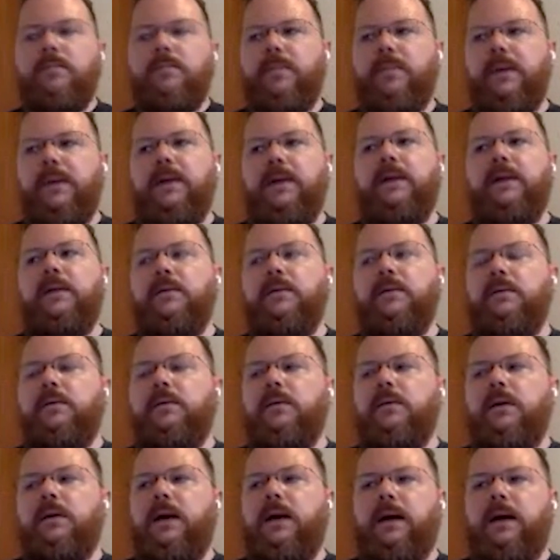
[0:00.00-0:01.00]
B
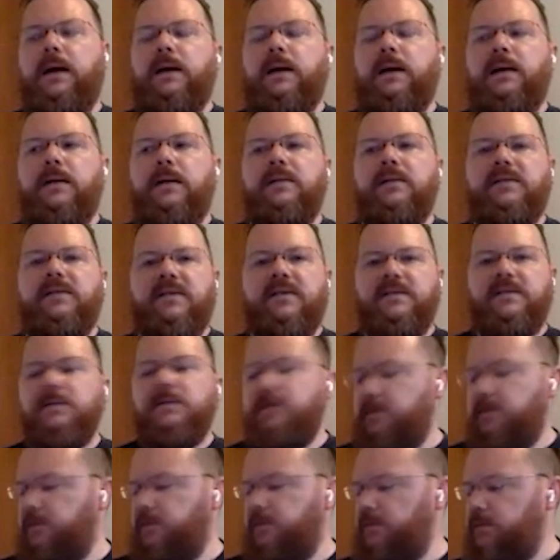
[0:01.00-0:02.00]
doesn't,